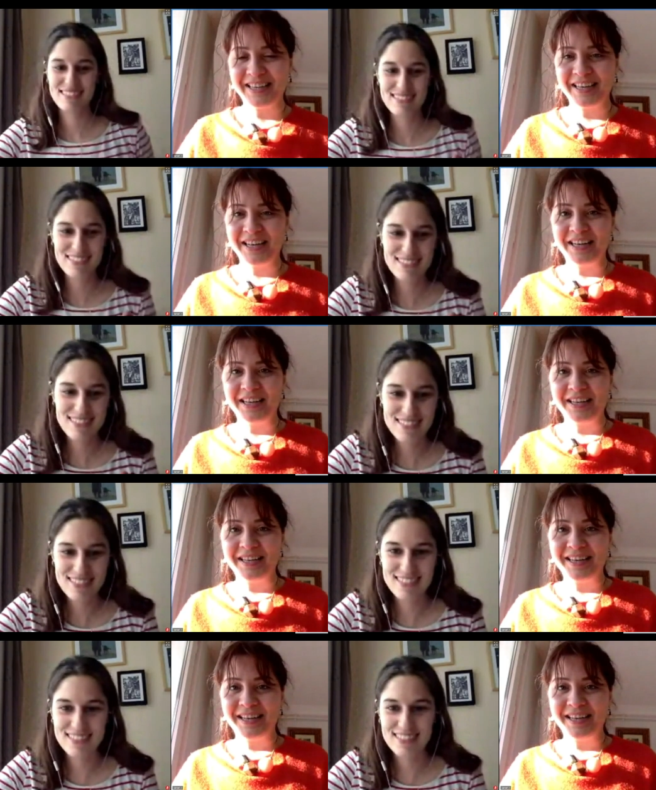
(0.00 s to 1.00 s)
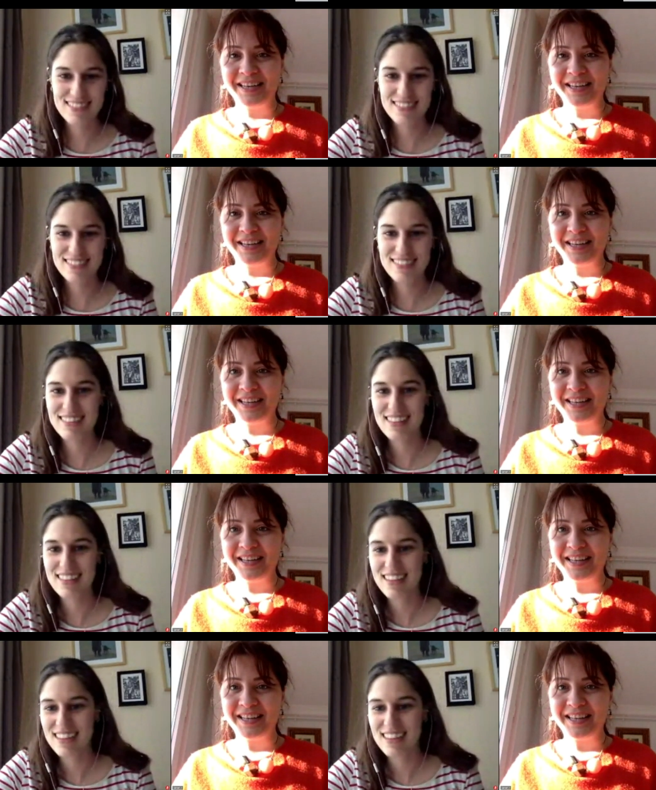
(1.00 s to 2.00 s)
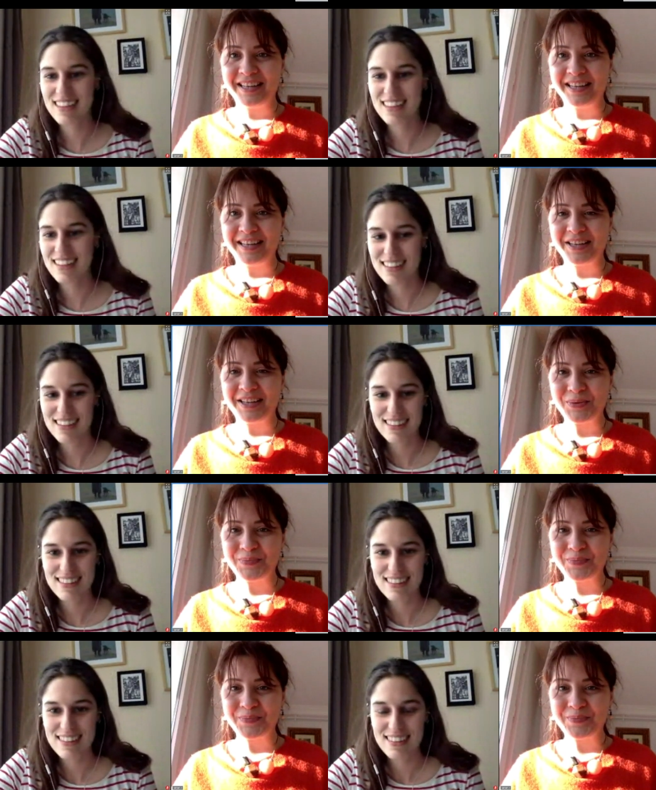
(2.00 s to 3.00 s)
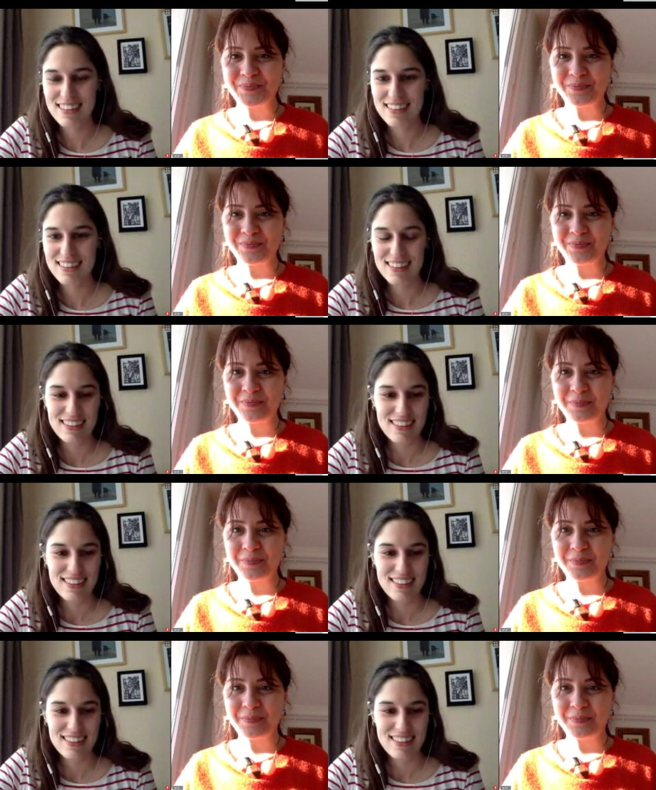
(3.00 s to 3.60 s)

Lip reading: (no one is talking)